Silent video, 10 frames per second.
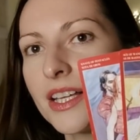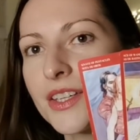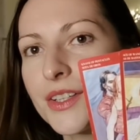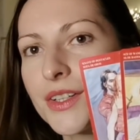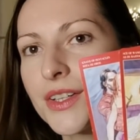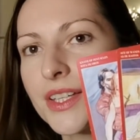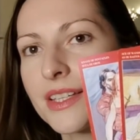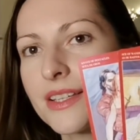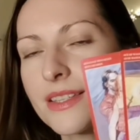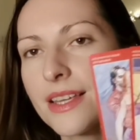Here
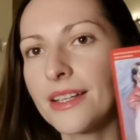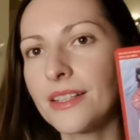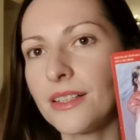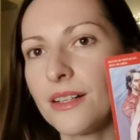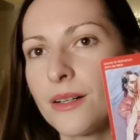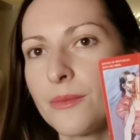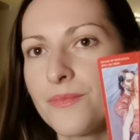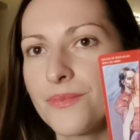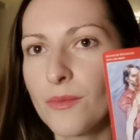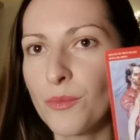he is like
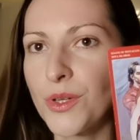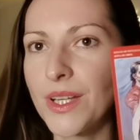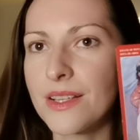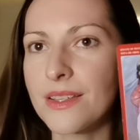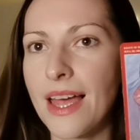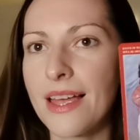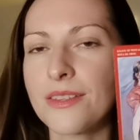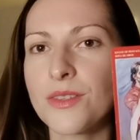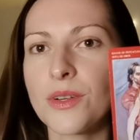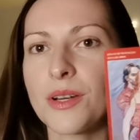putting his
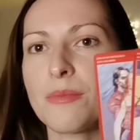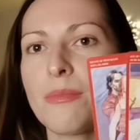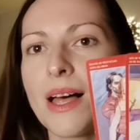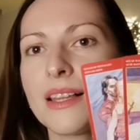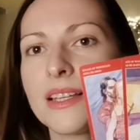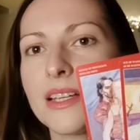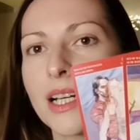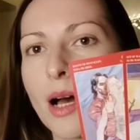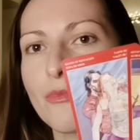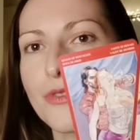hands on her belly,
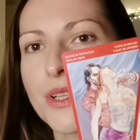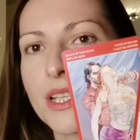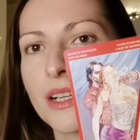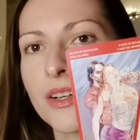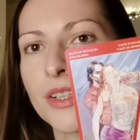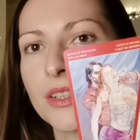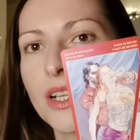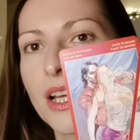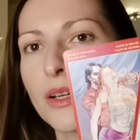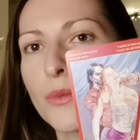comforting
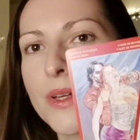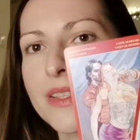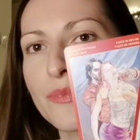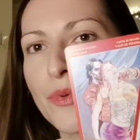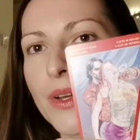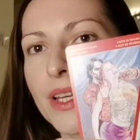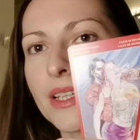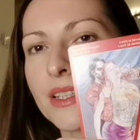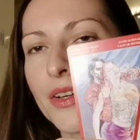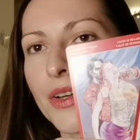her,
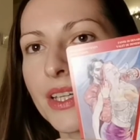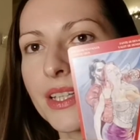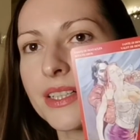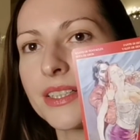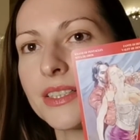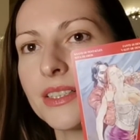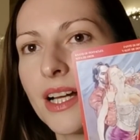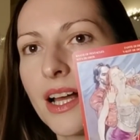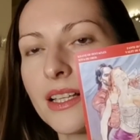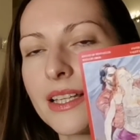whispering in her
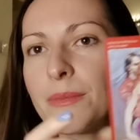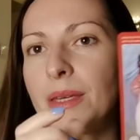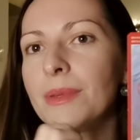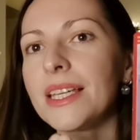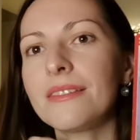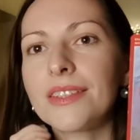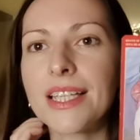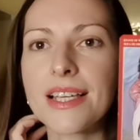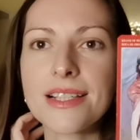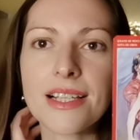ear, like maybe
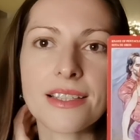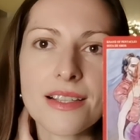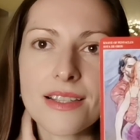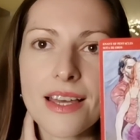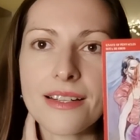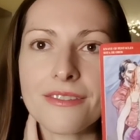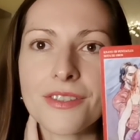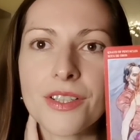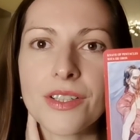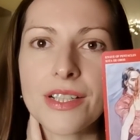even kissing the side of
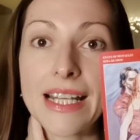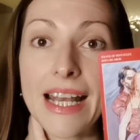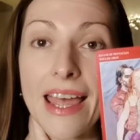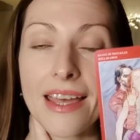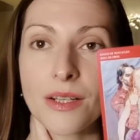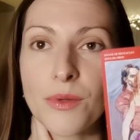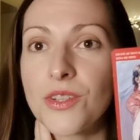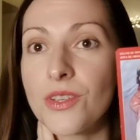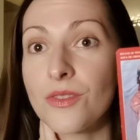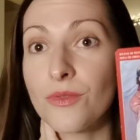her neck,
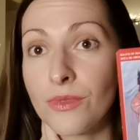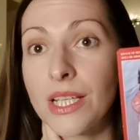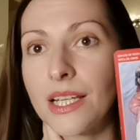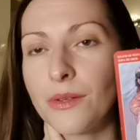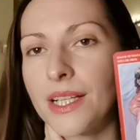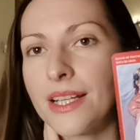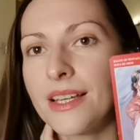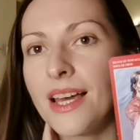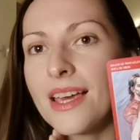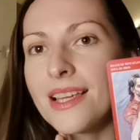which is really,
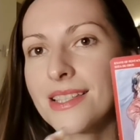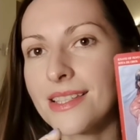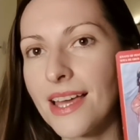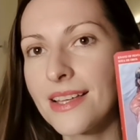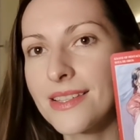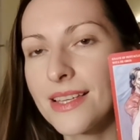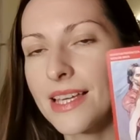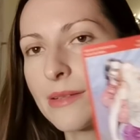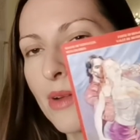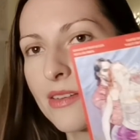really
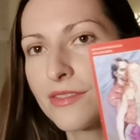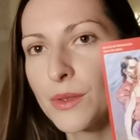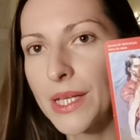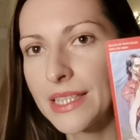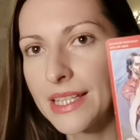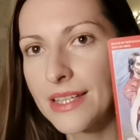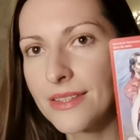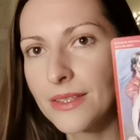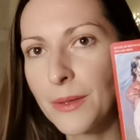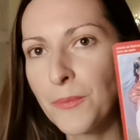sexy in my view, at
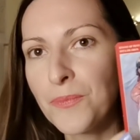least.